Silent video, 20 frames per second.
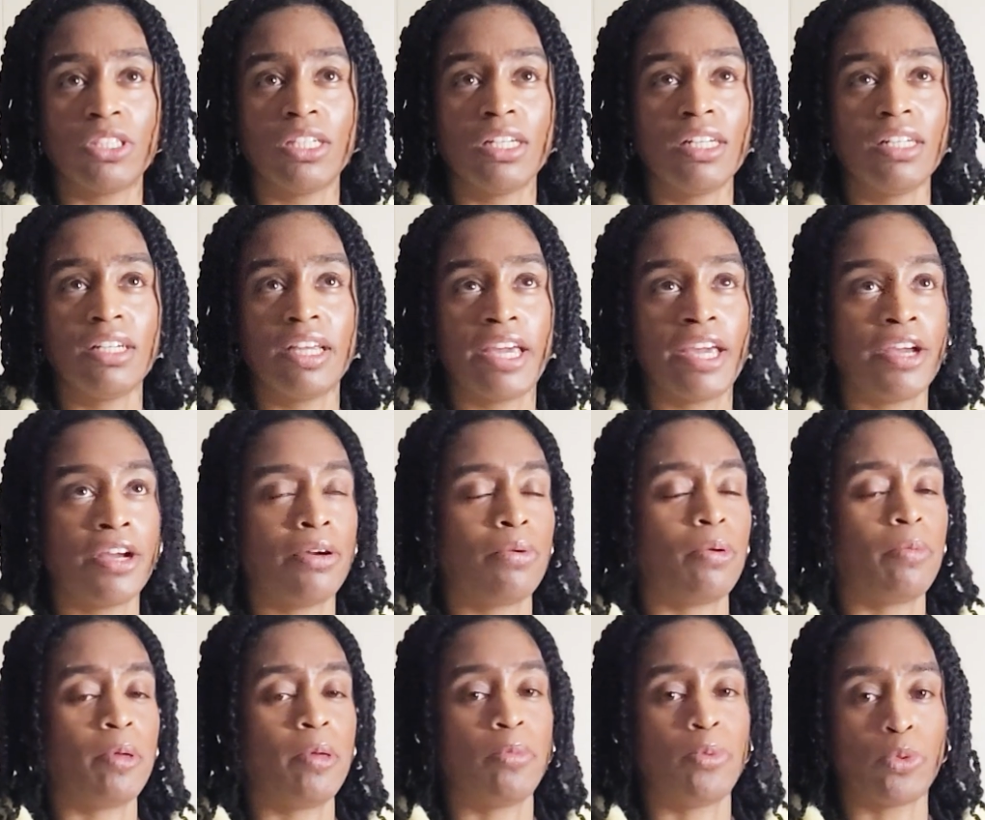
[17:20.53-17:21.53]
didn't care
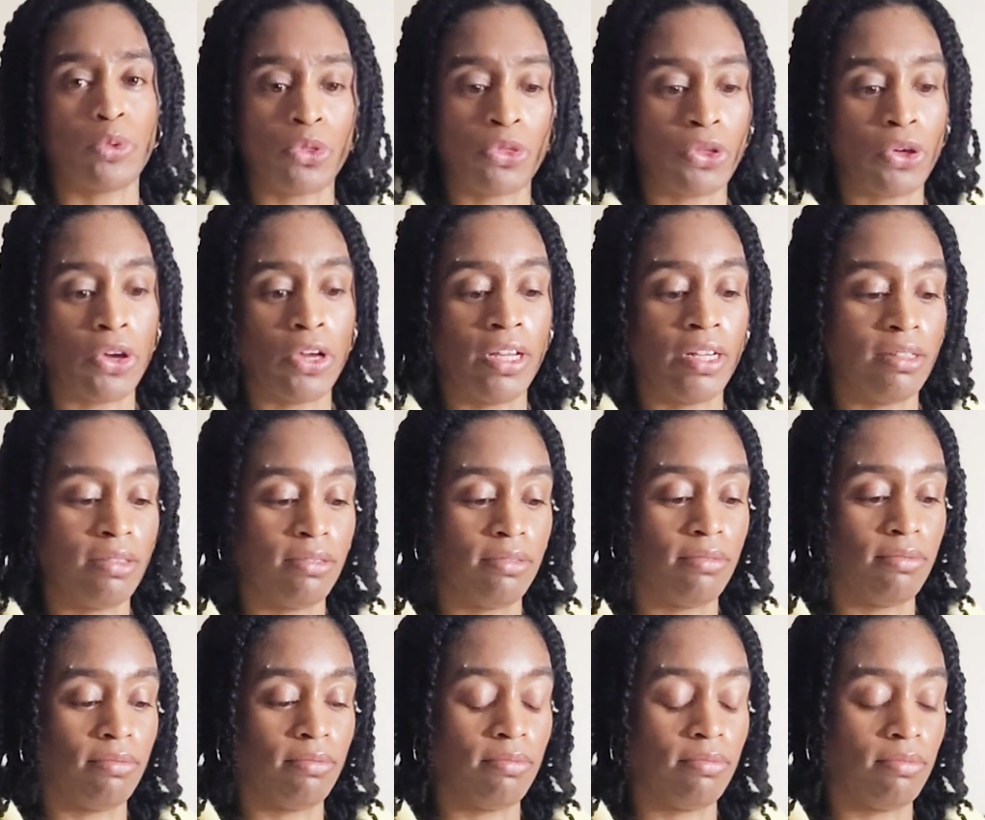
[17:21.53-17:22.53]
what people thought,
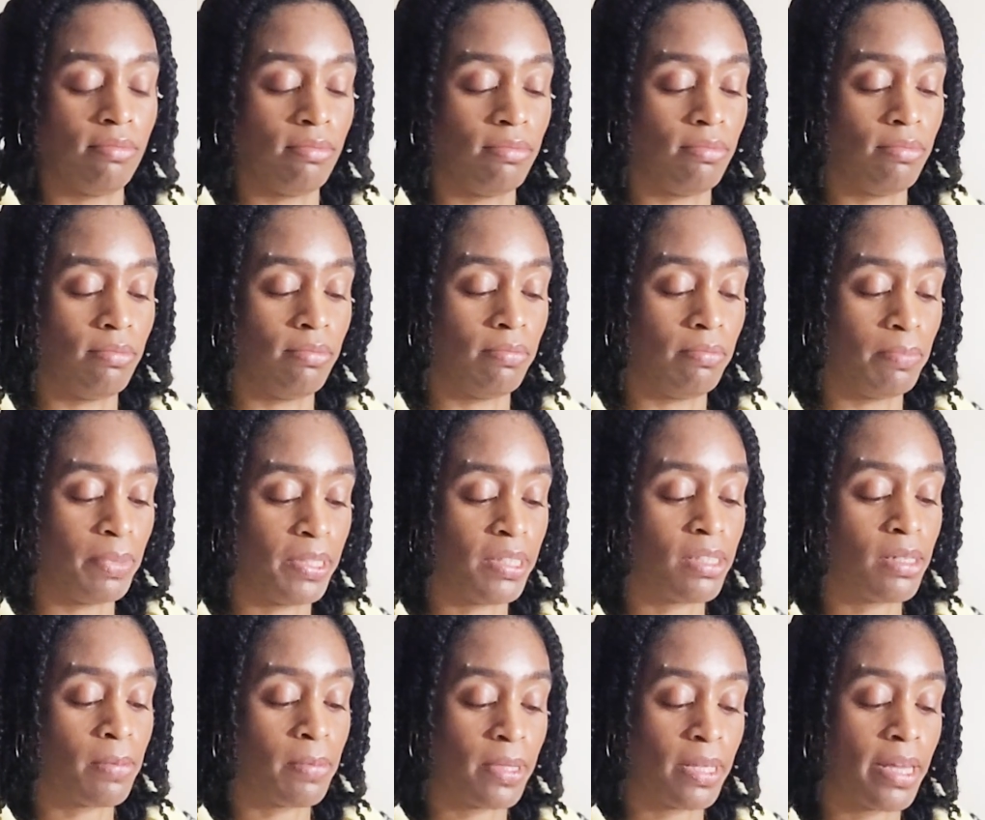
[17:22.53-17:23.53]
but
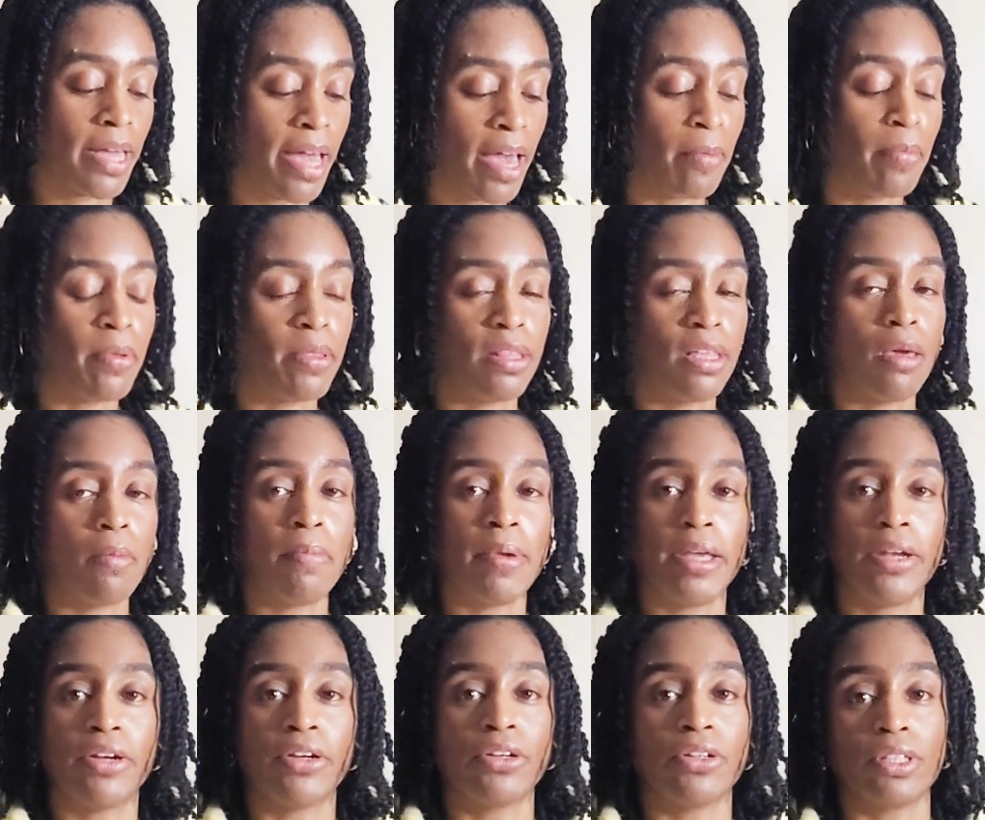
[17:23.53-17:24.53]
something happened that
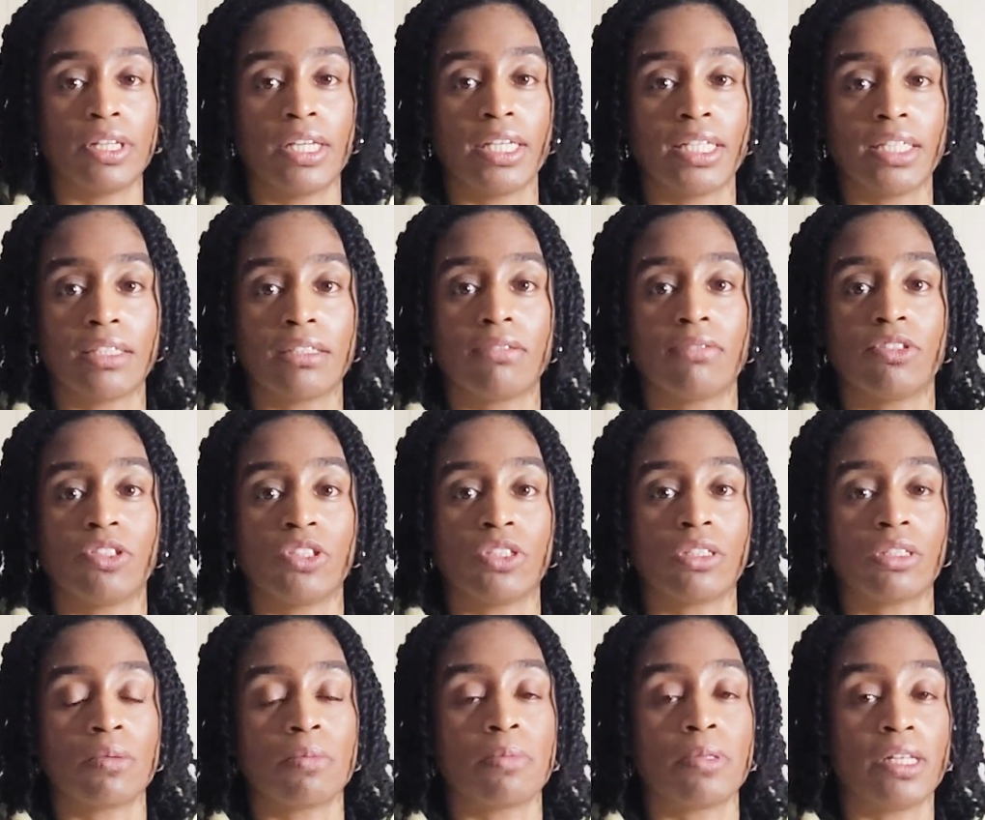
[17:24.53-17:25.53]
made her like
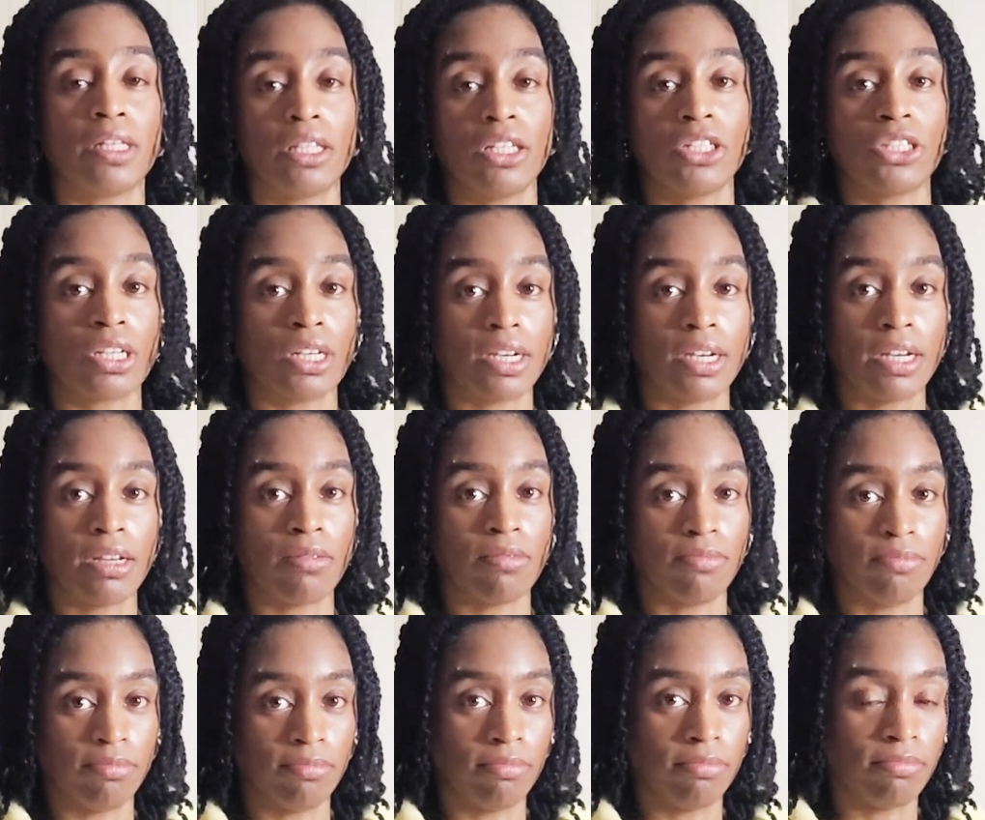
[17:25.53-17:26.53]
just completely shut down,
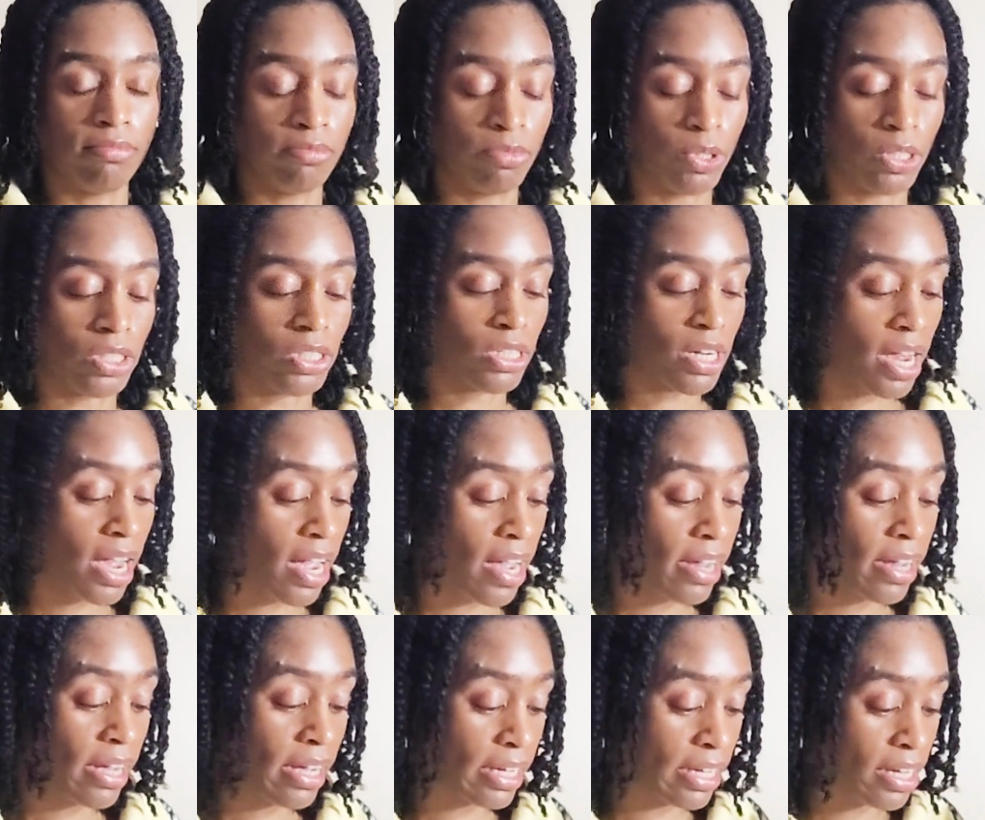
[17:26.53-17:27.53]
which
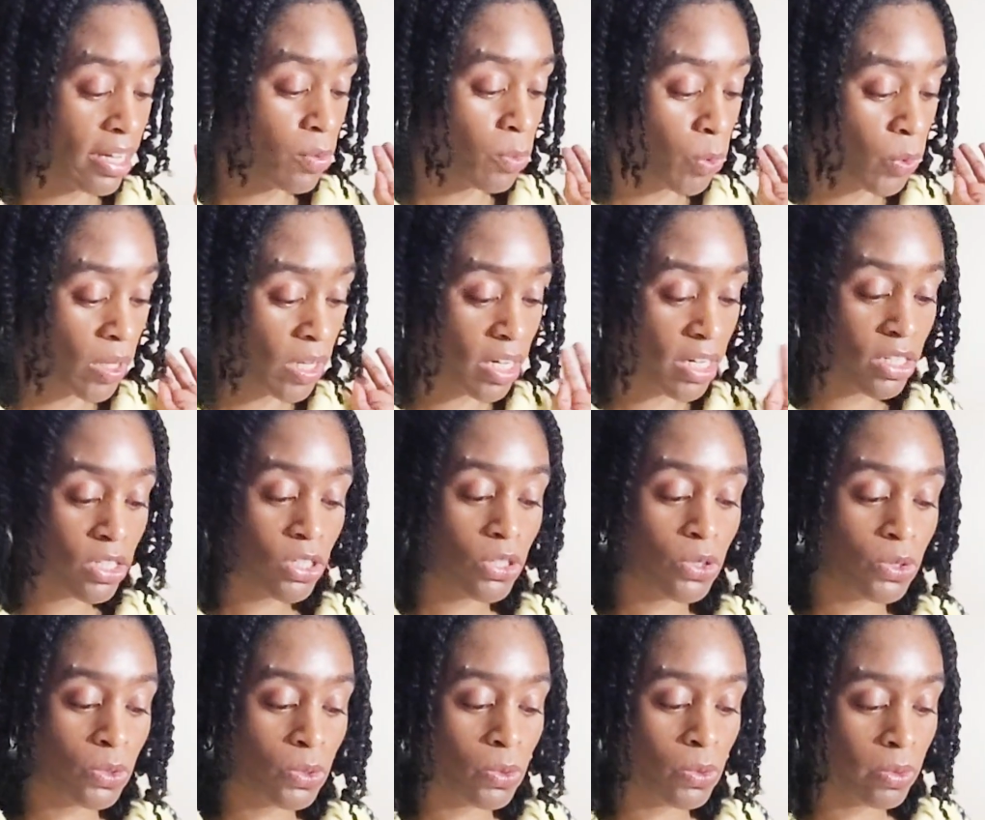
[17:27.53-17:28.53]
I again won't get
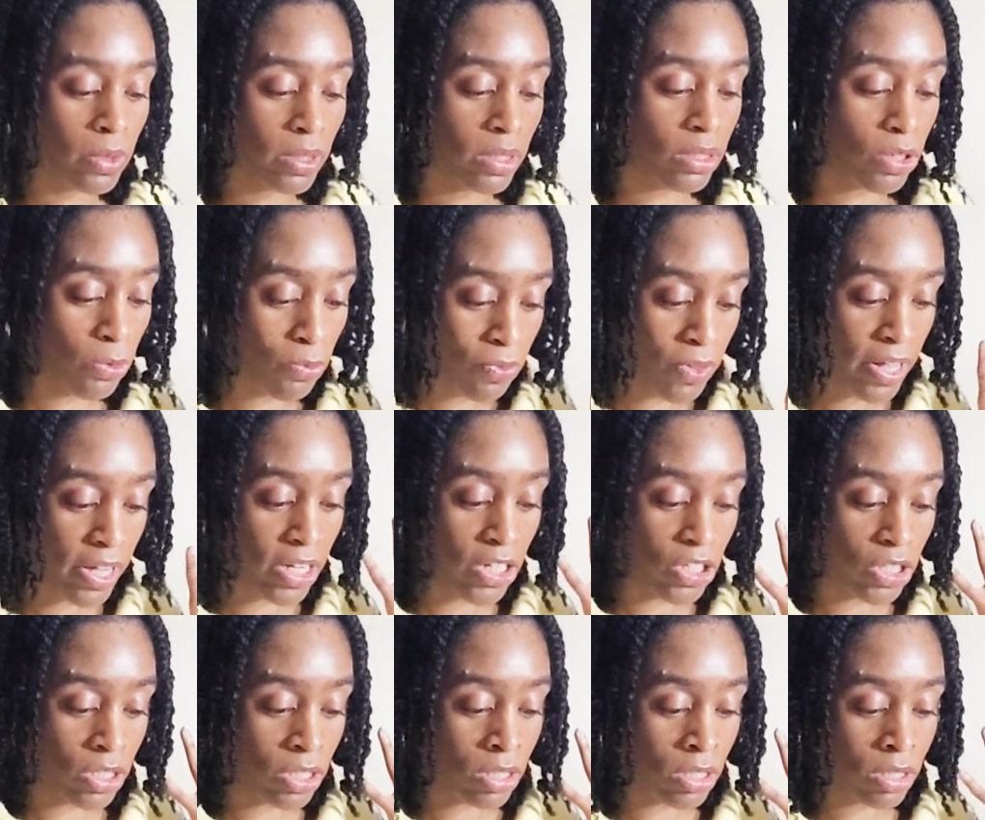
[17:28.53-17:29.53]
into because hopefully I can
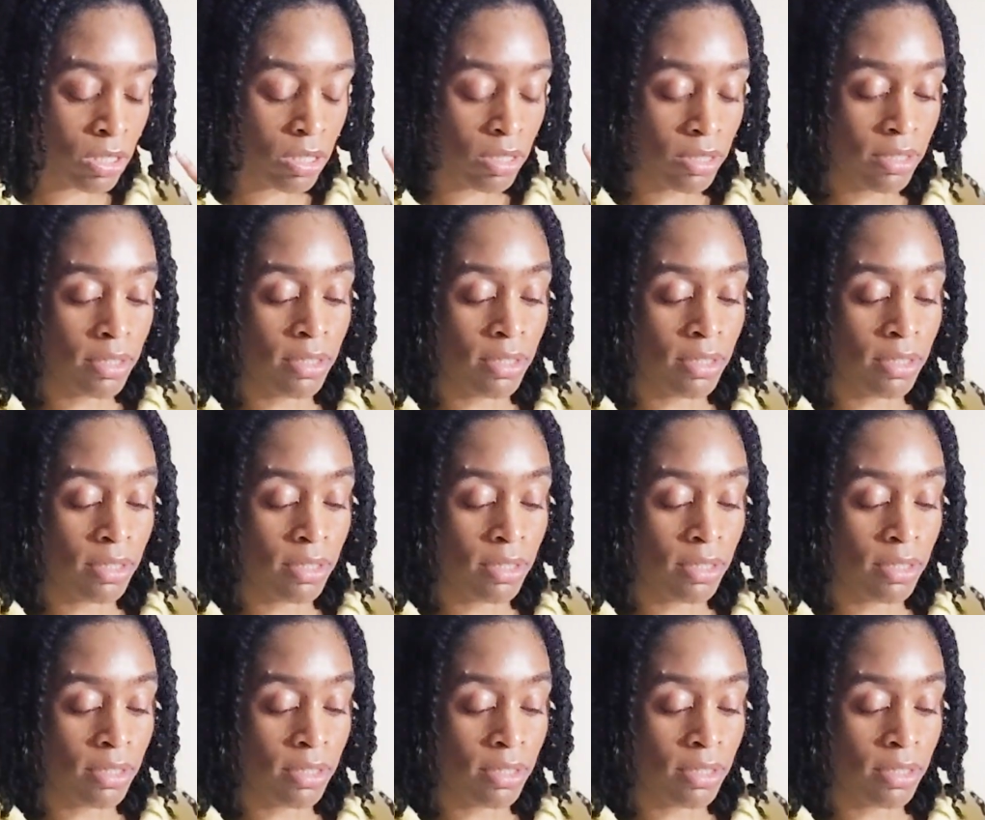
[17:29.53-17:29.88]
just